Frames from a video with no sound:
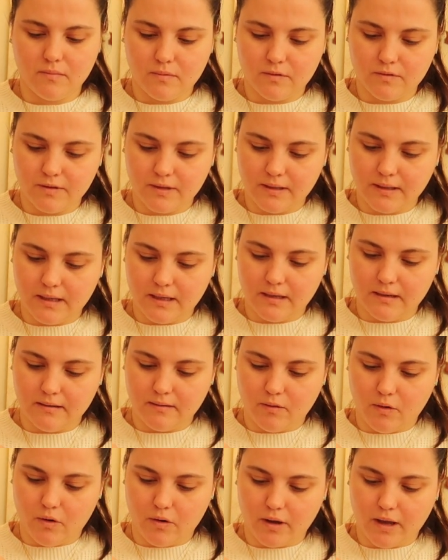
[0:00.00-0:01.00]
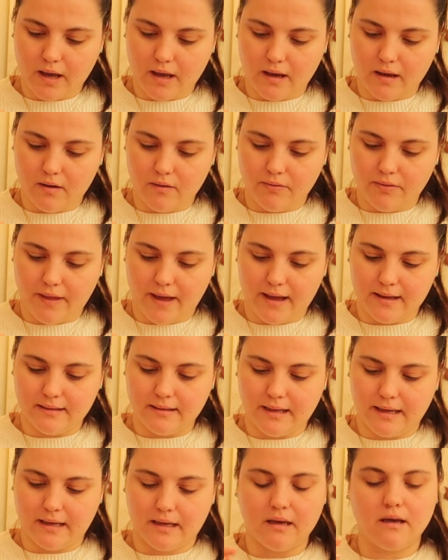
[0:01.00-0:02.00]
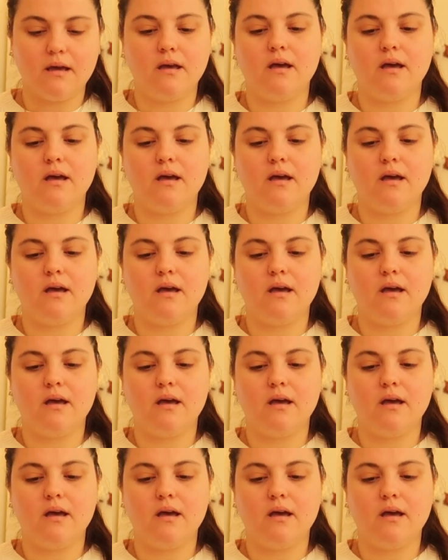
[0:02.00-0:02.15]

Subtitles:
really okay on that. Like,